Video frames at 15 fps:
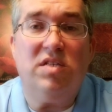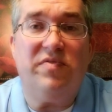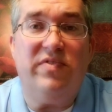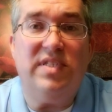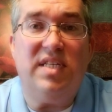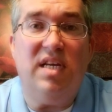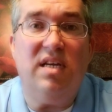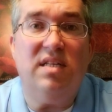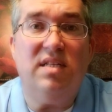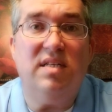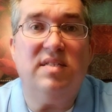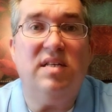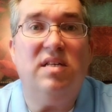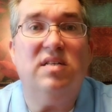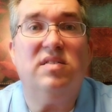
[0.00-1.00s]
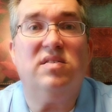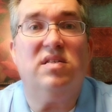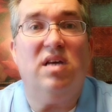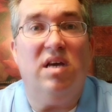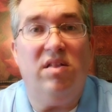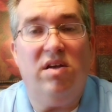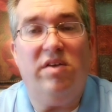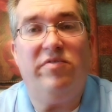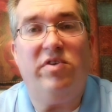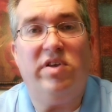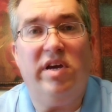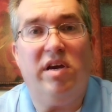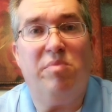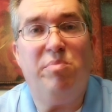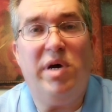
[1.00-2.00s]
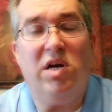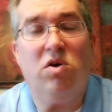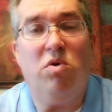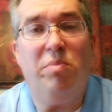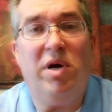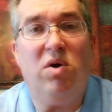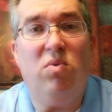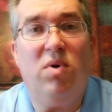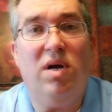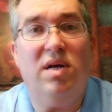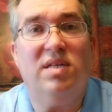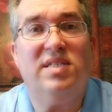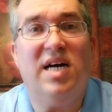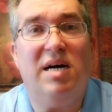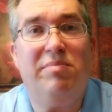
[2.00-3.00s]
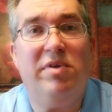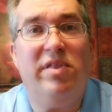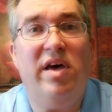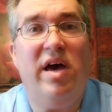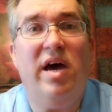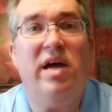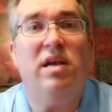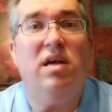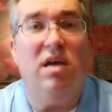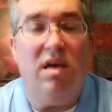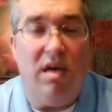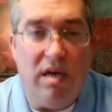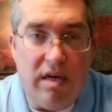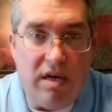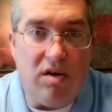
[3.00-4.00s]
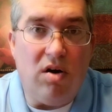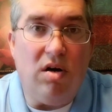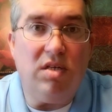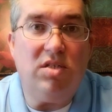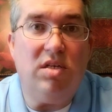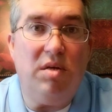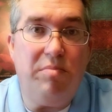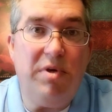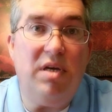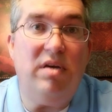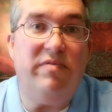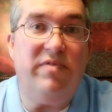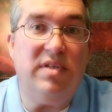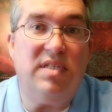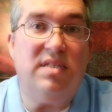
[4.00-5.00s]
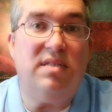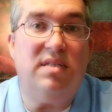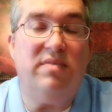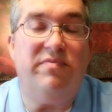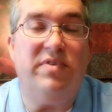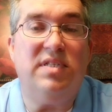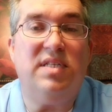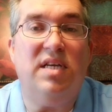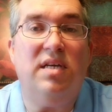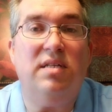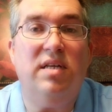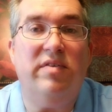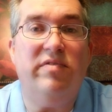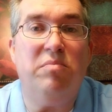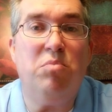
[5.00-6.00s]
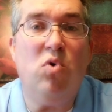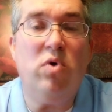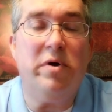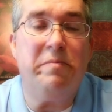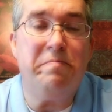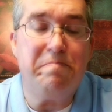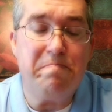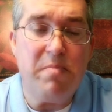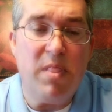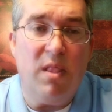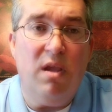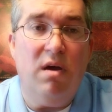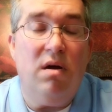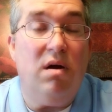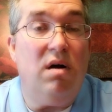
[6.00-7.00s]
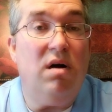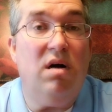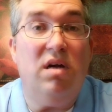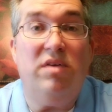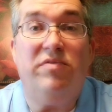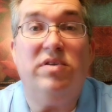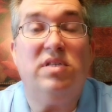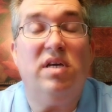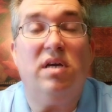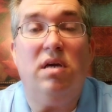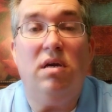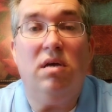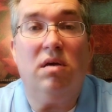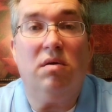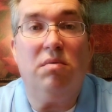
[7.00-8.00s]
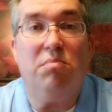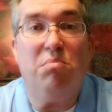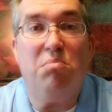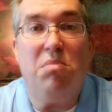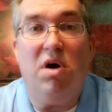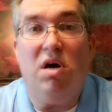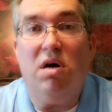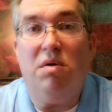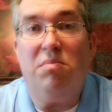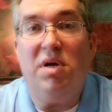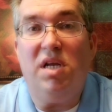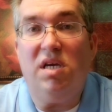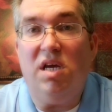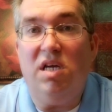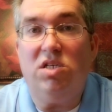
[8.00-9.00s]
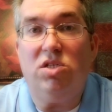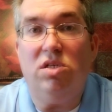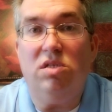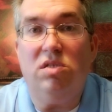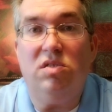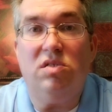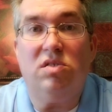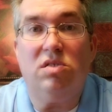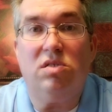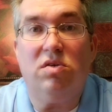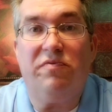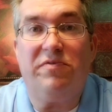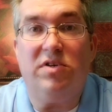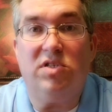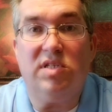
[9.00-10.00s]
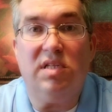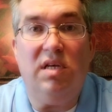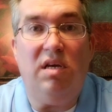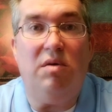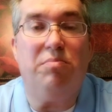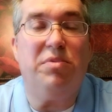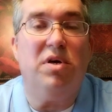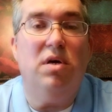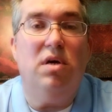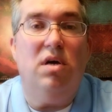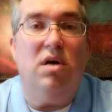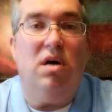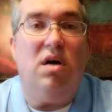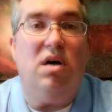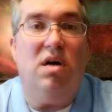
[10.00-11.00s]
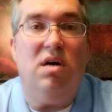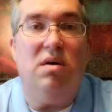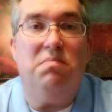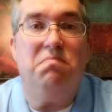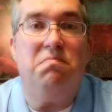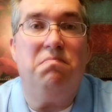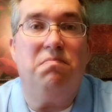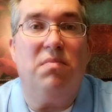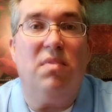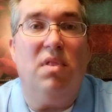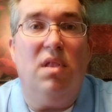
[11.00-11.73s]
fatigue and dizziness. And then if you're taking medical marijuana on top of that, it can cause you to be fatigued even more. If you're taking medications for sleep, and